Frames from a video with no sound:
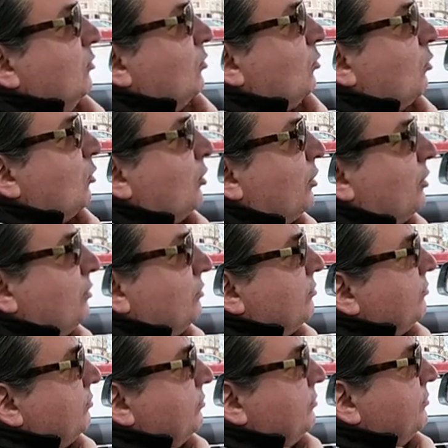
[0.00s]
we're
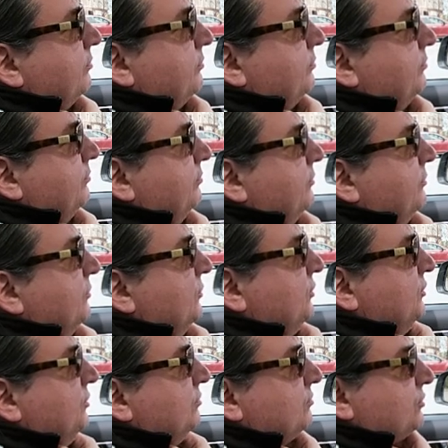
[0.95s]

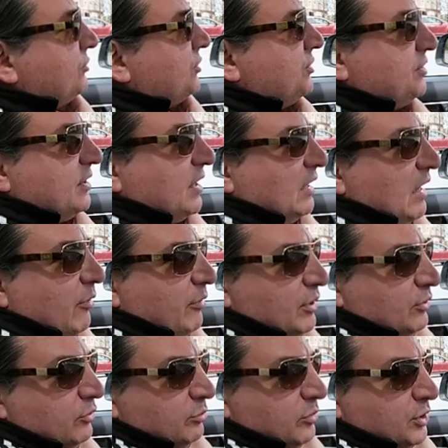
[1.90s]
just
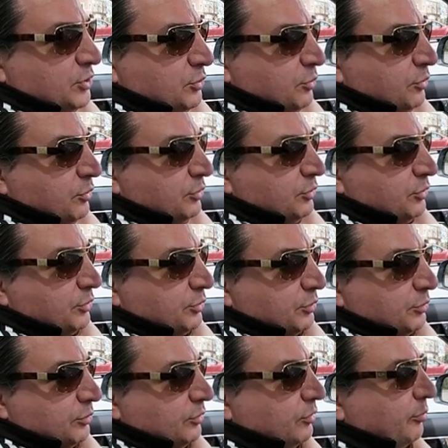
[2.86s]
allowing too much oil
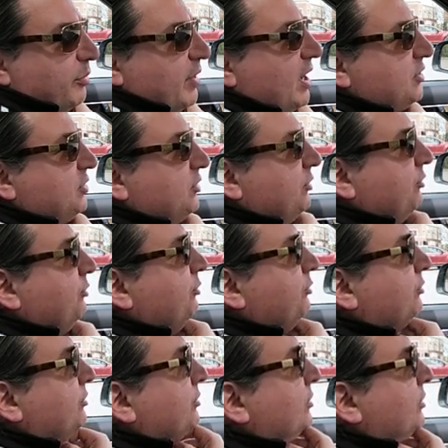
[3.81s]
to pass through